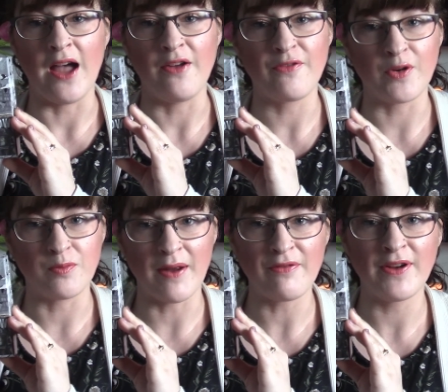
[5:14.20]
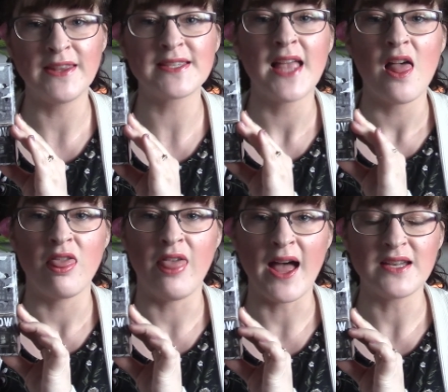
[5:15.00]
For reference,
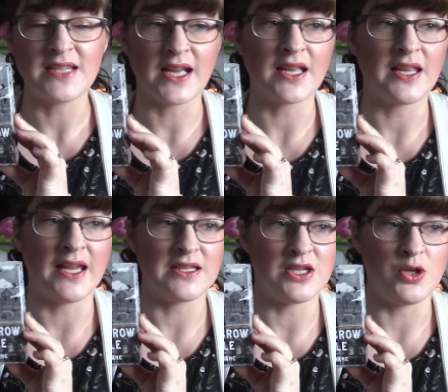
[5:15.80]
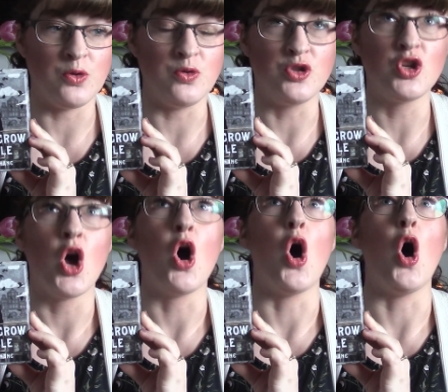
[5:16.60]
that deck gets used
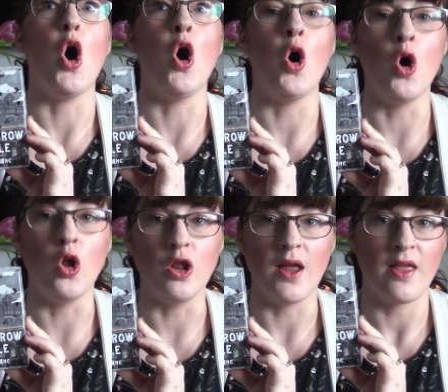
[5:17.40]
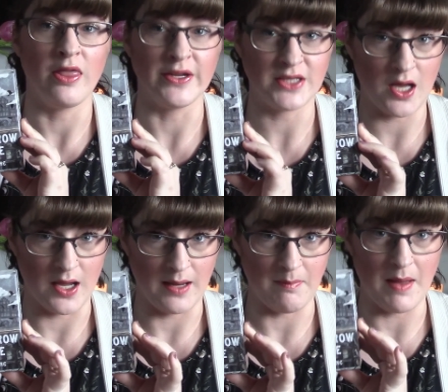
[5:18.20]
all the
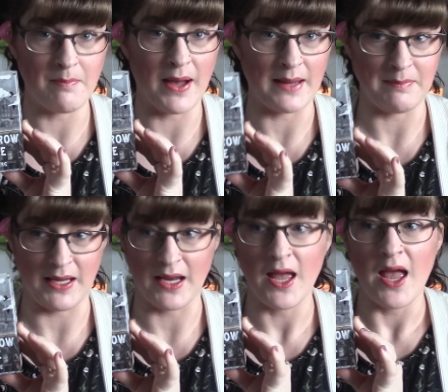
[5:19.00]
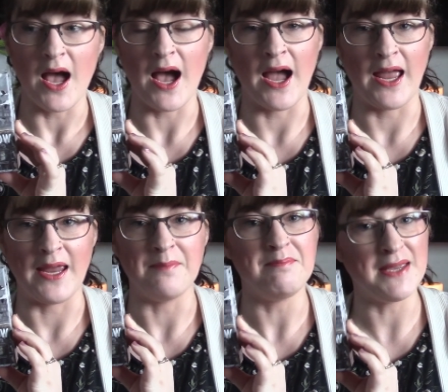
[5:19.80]
time by me.
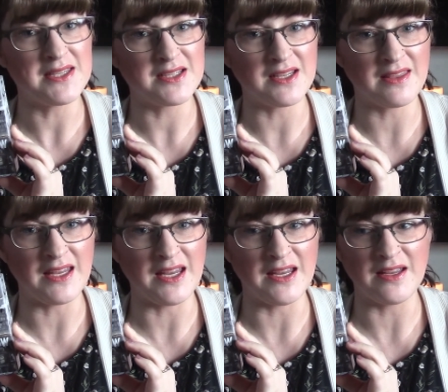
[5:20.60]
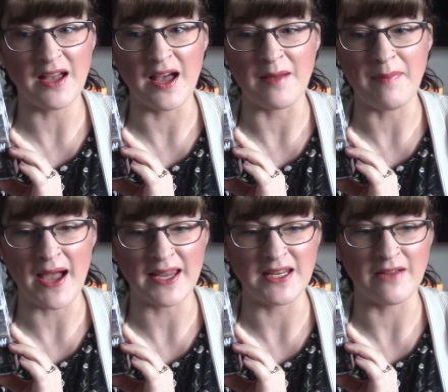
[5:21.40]
I missed the
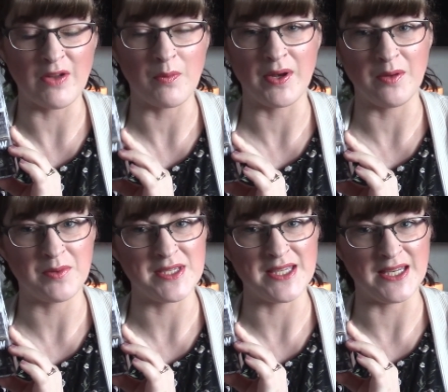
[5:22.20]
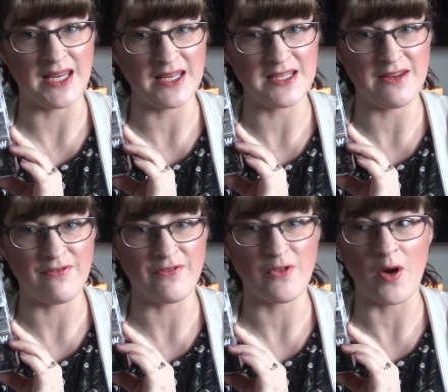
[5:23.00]
backing of it when it was in indie
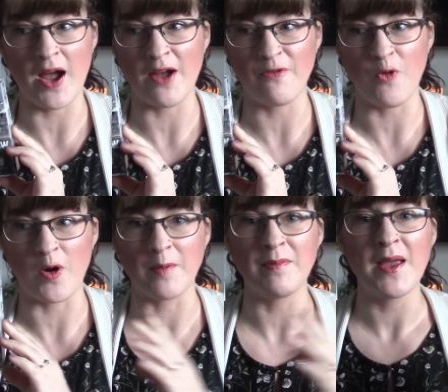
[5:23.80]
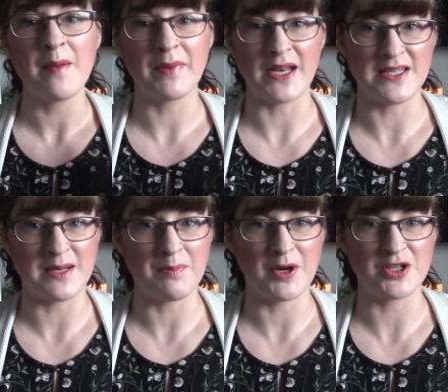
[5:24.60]
form, but I
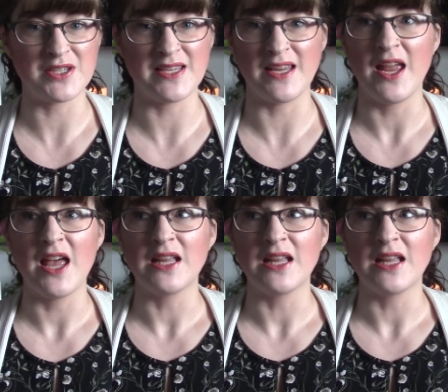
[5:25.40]
did purchase it.